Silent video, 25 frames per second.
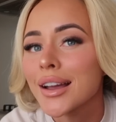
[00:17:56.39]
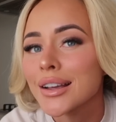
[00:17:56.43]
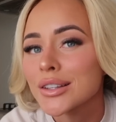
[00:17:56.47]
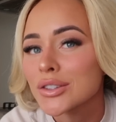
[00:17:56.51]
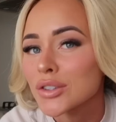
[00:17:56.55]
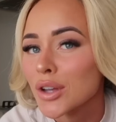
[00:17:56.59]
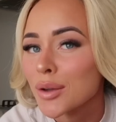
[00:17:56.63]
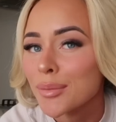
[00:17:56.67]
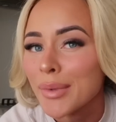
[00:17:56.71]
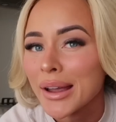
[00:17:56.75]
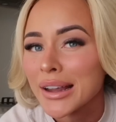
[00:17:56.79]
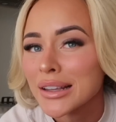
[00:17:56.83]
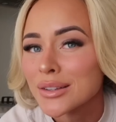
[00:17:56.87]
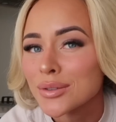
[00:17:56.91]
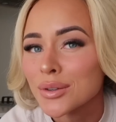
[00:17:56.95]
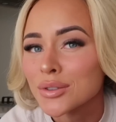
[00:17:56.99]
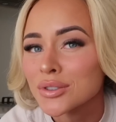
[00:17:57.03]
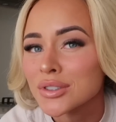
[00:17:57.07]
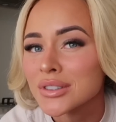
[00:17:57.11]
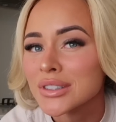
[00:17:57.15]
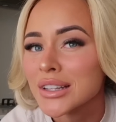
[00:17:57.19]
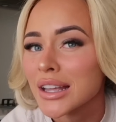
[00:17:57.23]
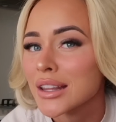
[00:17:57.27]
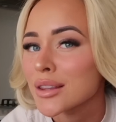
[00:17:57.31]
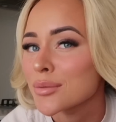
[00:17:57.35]
So I may as well
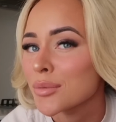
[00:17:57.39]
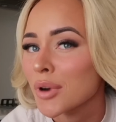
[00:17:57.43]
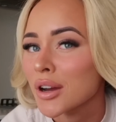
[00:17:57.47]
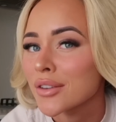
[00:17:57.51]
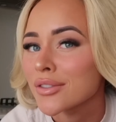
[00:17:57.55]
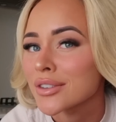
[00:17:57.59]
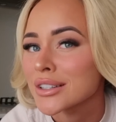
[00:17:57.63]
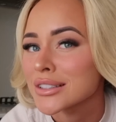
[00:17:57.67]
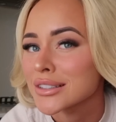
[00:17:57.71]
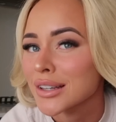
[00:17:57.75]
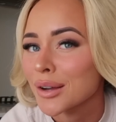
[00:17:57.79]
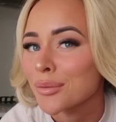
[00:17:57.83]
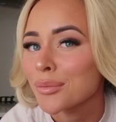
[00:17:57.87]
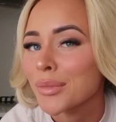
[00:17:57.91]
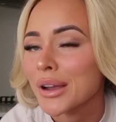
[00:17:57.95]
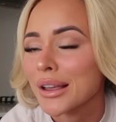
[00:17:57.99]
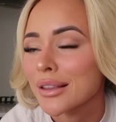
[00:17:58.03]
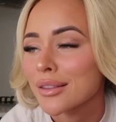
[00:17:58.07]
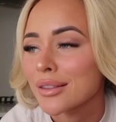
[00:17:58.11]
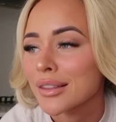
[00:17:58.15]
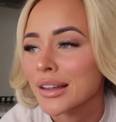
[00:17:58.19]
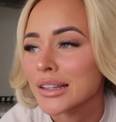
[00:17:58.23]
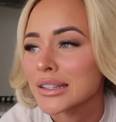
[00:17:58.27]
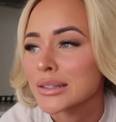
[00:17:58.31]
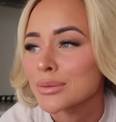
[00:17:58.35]
just get them over and done
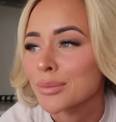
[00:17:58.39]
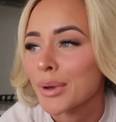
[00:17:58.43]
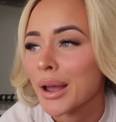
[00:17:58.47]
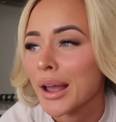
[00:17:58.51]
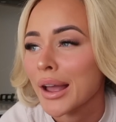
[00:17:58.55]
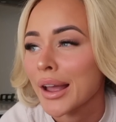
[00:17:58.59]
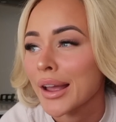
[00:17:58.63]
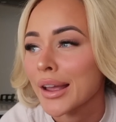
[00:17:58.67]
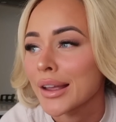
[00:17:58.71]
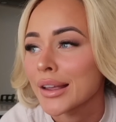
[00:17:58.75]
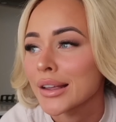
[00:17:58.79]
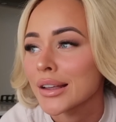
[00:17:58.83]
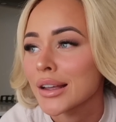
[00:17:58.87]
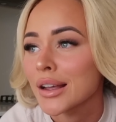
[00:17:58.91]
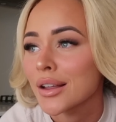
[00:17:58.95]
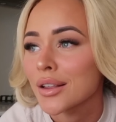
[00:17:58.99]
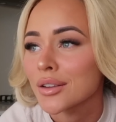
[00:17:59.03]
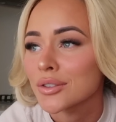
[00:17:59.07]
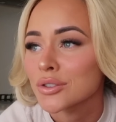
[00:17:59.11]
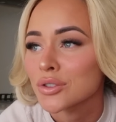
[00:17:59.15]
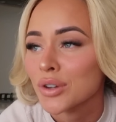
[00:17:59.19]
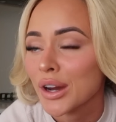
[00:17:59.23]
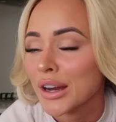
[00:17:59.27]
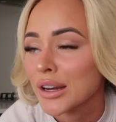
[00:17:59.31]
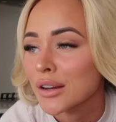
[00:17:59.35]
with. That's my
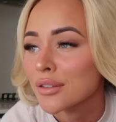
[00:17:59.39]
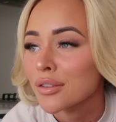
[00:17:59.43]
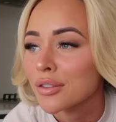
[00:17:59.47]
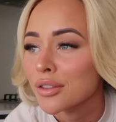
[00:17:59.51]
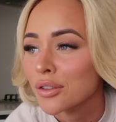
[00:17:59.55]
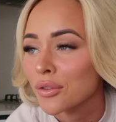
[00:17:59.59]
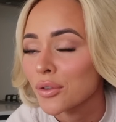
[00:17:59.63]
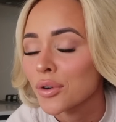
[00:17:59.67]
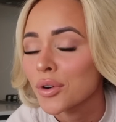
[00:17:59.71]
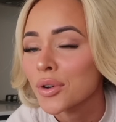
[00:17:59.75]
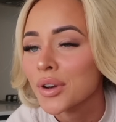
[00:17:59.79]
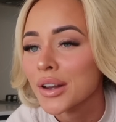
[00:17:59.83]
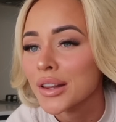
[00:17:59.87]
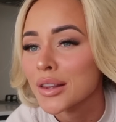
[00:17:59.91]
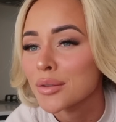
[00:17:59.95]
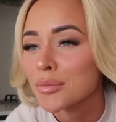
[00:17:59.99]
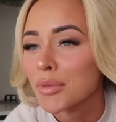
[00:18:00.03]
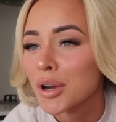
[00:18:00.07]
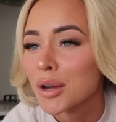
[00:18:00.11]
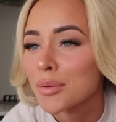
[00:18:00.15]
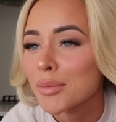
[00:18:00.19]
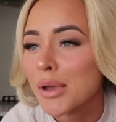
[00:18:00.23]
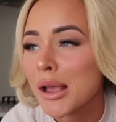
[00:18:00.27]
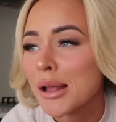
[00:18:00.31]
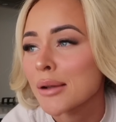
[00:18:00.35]
train of thought at the
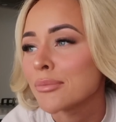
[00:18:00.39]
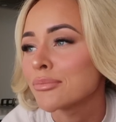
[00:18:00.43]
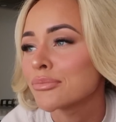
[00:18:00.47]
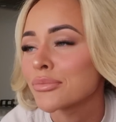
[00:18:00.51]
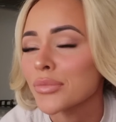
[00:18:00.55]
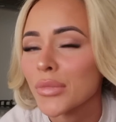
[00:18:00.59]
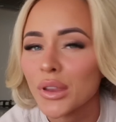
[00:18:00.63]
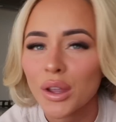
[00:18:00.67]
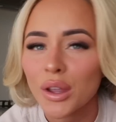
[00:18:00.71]
moment.